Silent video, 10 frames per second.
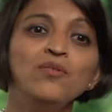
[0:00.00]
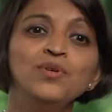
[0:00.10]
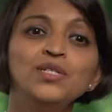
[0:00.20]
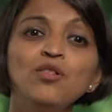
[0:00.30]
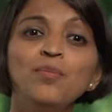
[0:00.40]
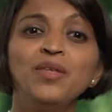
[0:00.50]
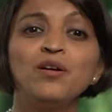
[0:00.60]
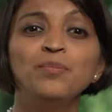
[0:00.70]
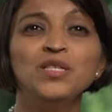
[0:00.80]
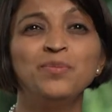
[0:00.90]
We develop
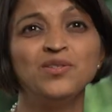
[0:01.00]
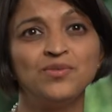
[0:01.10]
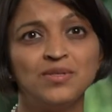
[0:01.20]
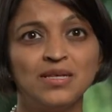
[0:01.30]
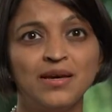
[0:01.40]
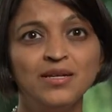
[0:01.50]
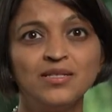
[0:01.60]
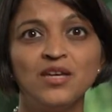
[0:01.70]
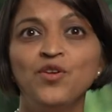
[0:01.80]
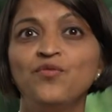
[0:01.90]
therapies based on science
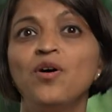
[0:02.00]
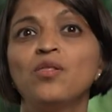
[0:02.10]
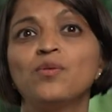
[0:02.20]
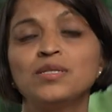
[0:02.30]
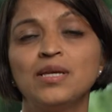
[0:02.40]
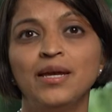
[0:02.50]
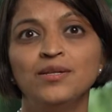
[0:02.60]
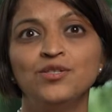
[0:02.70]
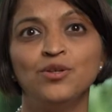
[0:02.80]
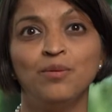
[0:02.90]
and we follow our
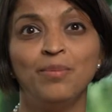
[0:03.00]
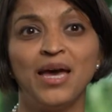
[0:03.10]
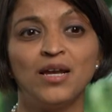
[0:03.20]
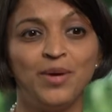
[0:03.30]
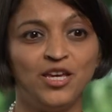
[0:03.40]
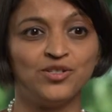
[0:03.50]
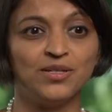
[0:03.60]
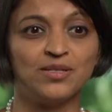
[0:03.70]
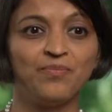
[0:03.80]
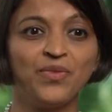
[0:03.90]
science to impact
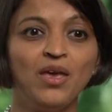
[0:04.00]
patients.